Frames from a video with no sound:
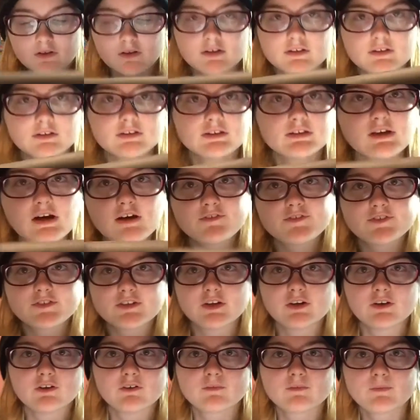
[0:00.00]
and stuff,
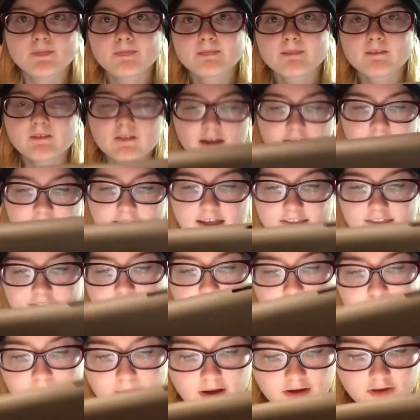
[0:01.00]
so I get
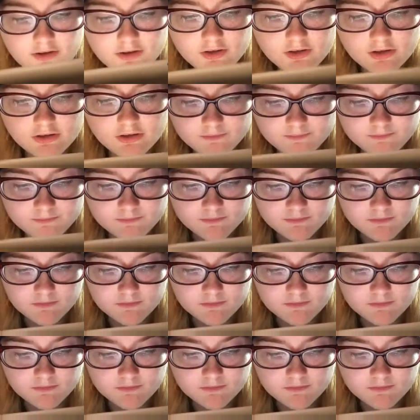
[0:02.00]
that, but I don't know.